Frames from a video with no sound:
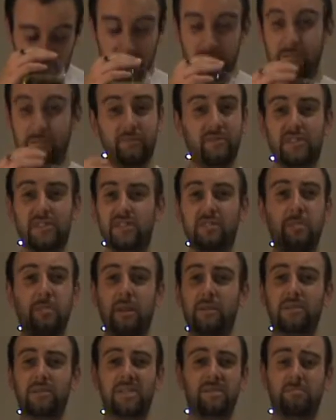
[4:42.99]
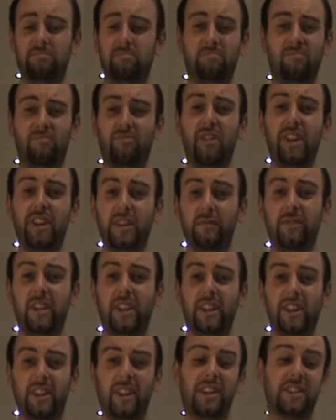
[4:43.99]
Just smells really,
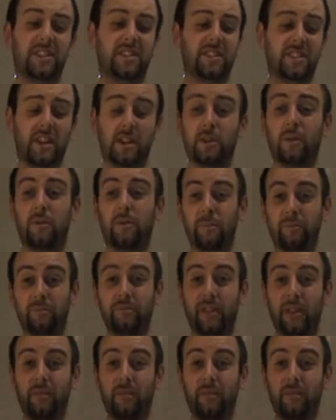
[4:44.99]
really nice, so